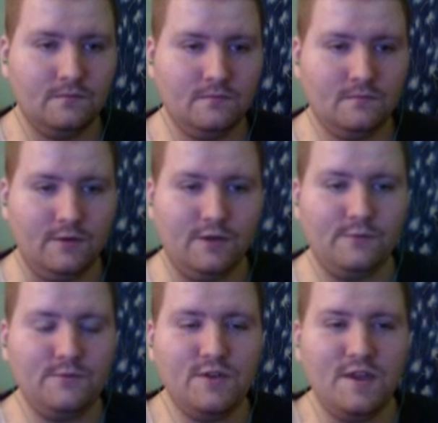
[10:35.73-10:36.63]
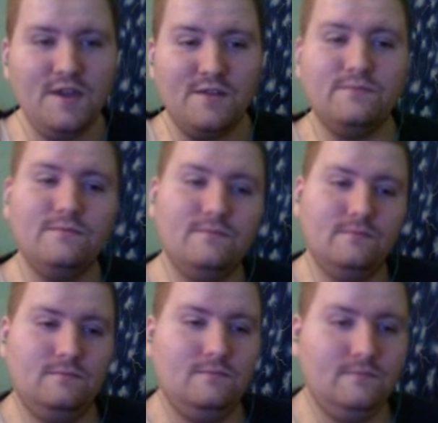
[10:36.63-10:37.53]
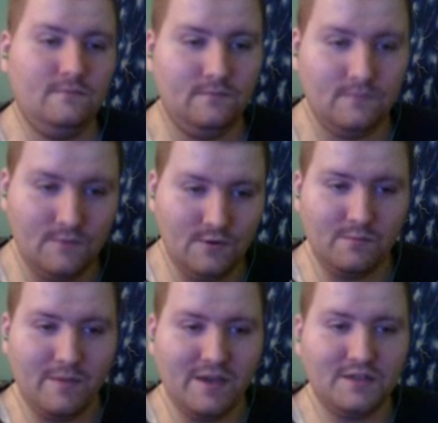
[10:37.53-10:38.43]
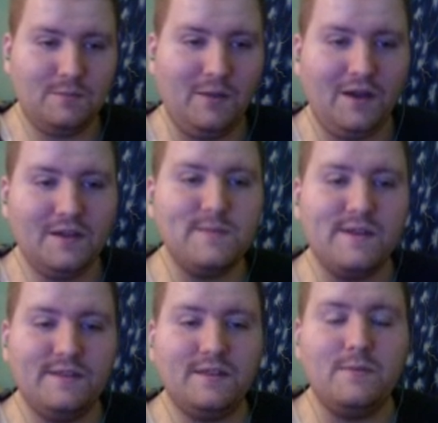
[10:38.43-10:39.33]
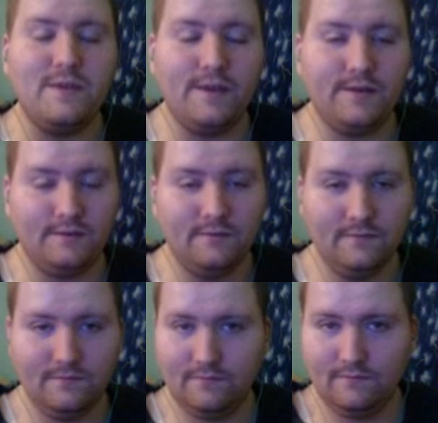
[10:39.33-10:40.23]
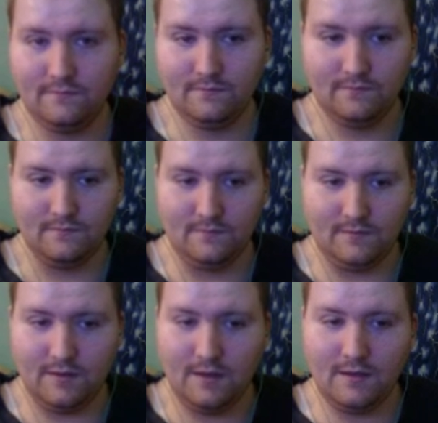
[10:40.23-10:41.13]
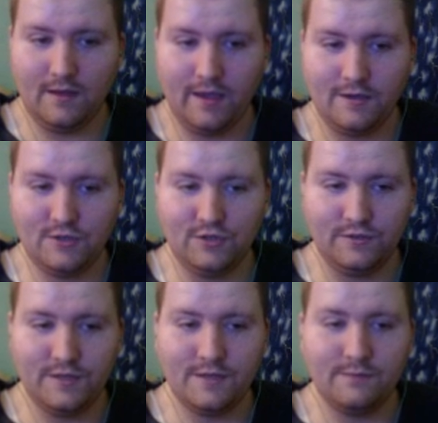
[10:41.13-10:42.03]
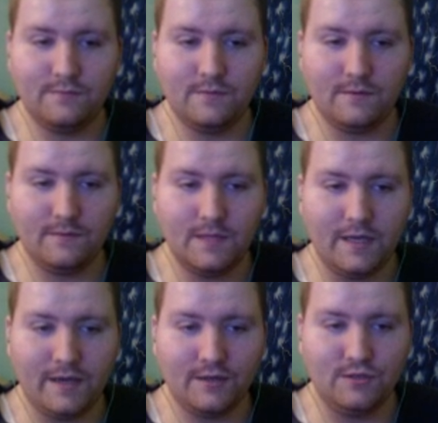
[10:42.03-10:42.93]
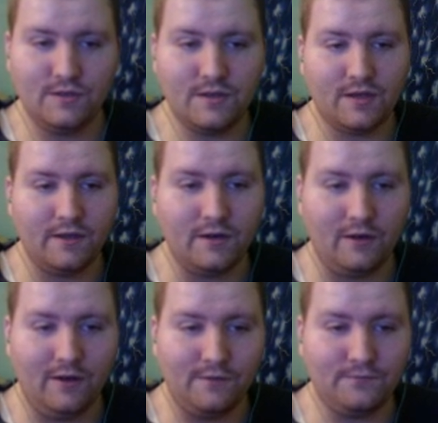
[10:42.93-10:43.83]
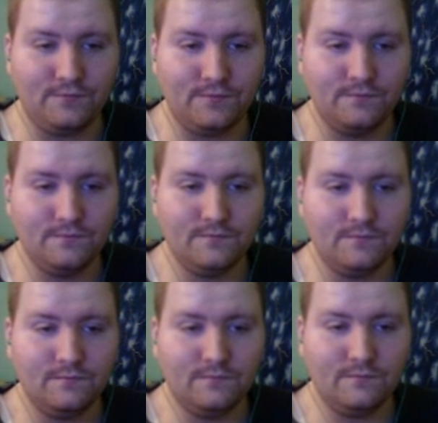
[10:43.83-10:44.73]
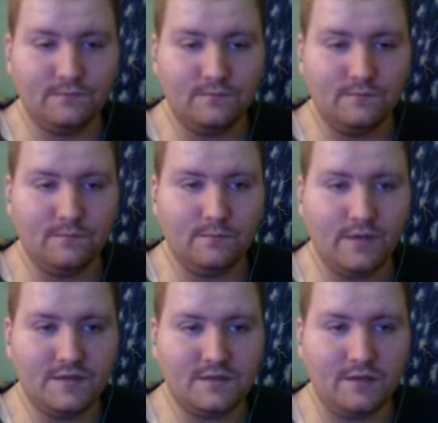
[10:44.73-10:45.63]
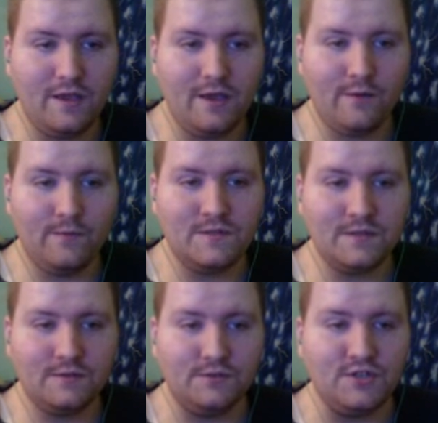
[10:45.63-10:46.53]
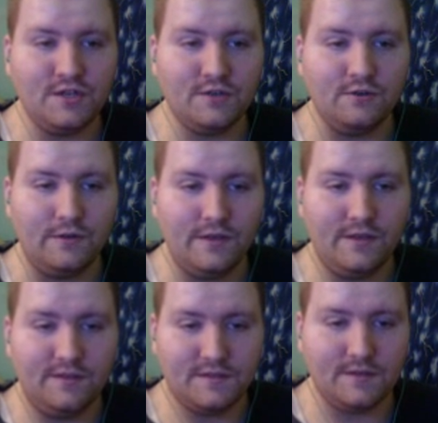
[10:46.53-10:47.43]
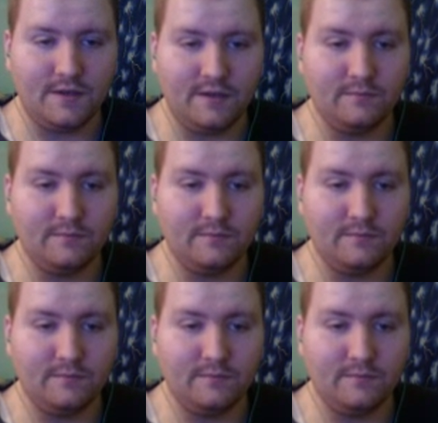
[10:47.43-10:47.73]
Well, you can. You can mash the pause button at the beginning and actually cut off basically every single jingle in this game.